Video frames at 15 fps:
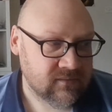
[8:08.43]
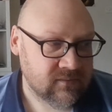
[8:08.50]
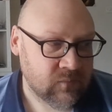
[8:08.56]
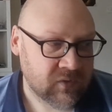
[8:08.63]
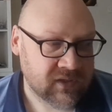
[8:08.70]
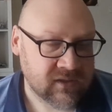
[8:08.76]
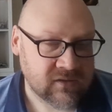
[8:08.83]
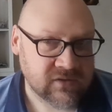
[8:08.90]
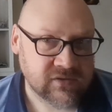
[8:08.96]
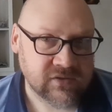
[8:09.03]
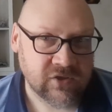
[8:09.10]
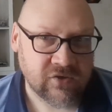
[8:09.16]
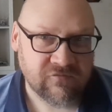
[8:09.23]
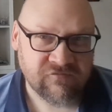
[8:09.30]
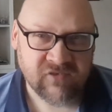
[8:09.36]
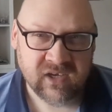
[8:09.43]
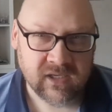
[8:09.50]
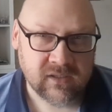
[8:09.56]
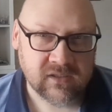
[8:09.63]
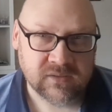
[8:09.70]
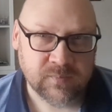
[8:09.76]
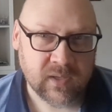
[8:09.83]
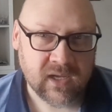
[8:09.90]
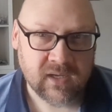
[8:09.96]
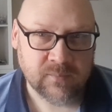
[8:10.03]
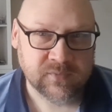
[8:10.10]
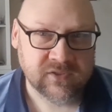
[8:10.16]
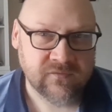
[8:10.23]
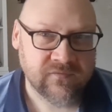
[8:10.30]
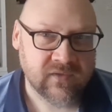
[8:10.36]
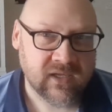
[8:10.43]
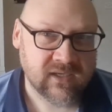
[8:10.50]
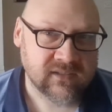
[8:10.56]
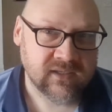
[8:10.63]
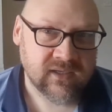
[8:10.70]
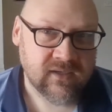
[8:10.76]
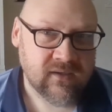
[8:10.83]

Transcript: within a certain radius perhaps of that,